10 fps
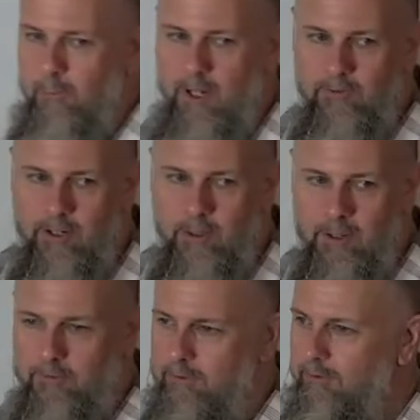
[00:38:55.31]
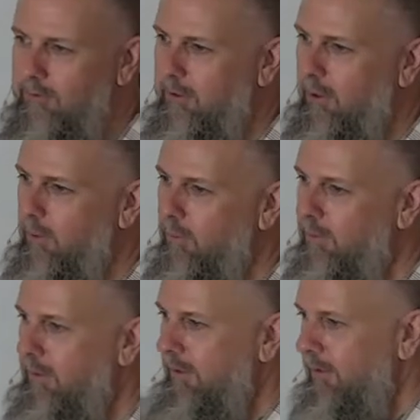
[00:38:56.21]
We're not talking about just, you
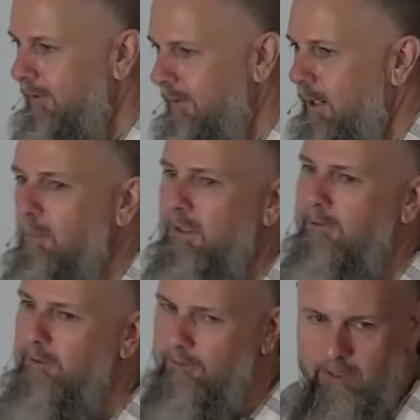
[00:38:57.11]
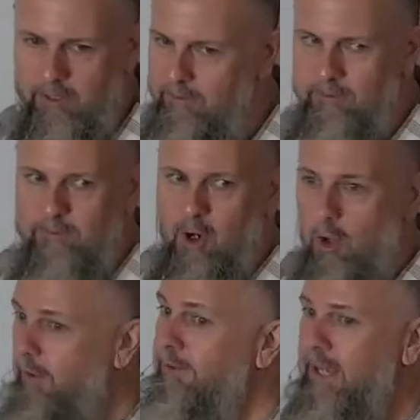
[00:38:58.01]
know, unbelievers. This is
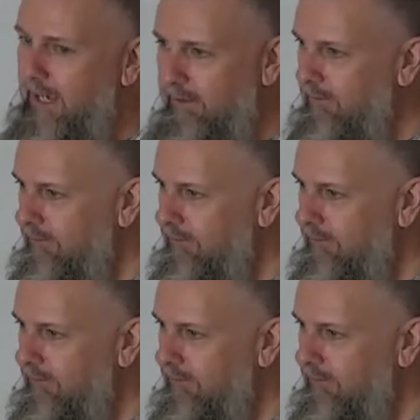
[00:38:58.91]
all the dead.